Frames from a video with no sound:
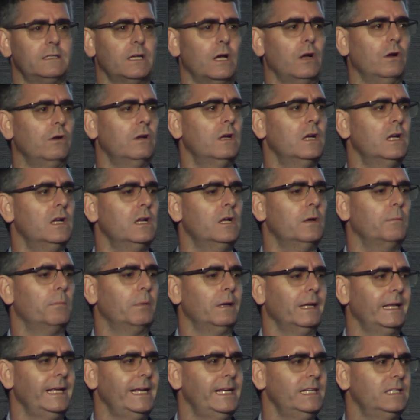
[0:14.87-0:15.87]
So
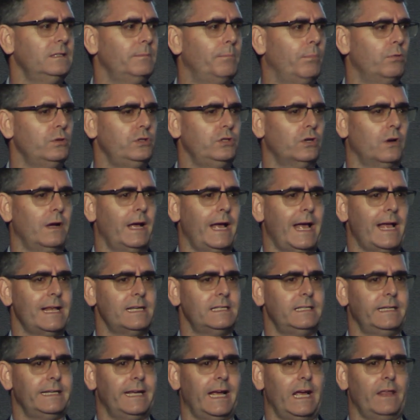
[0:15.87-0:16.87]
please put your
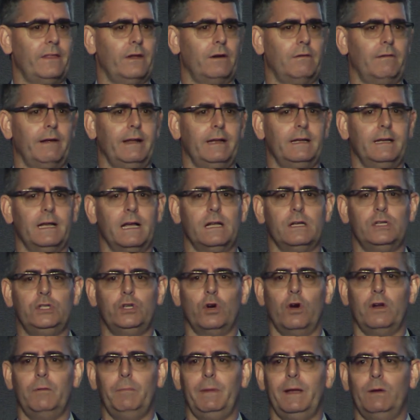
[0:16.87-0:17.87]
hands together and uh,
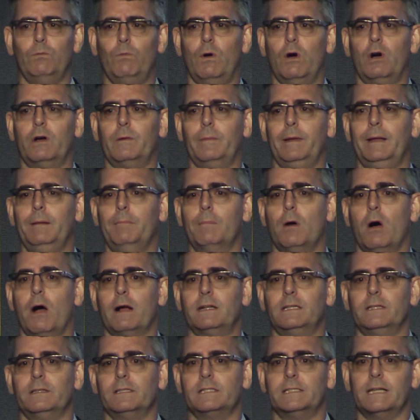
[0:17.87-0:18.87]
join me in welcoming
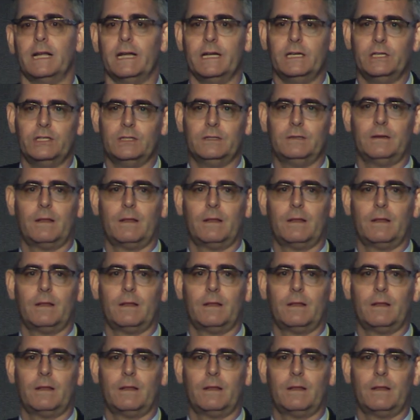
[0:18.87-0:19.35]
Mike to the stage.